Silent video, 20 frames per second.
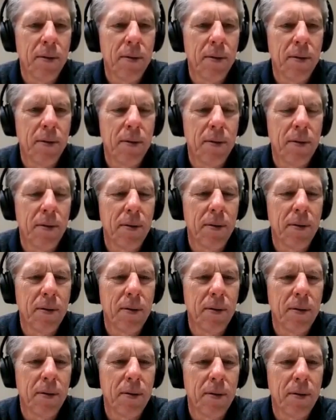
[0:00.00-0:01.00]

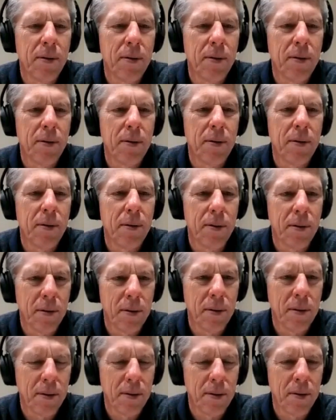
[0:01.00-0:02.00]

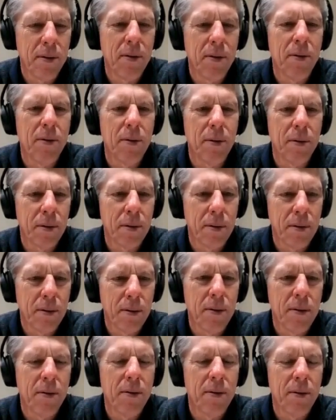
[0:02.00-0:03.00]

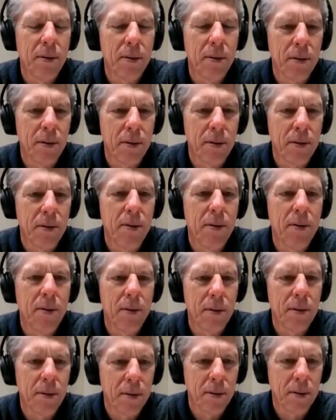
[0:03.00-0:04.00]

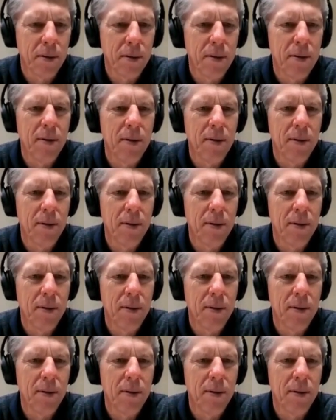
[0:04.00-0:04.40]
(silent)